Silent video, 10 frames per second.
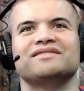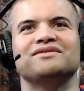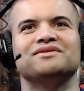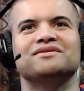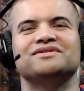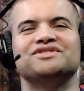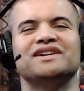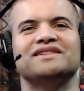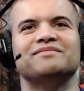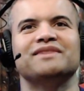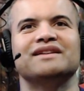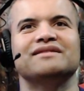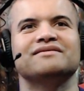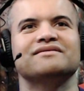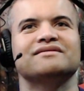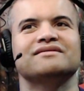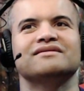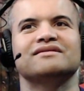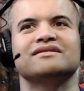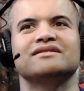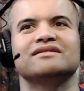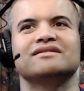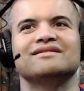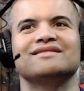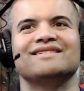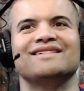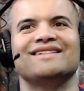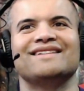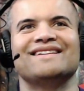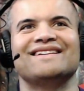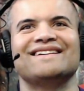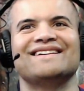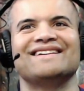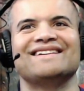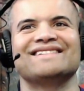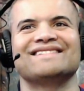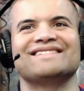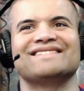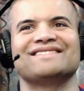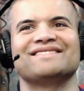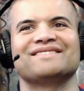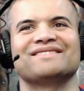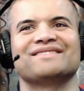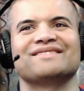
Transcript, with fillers: with those jets, man. Yeah. His exploits.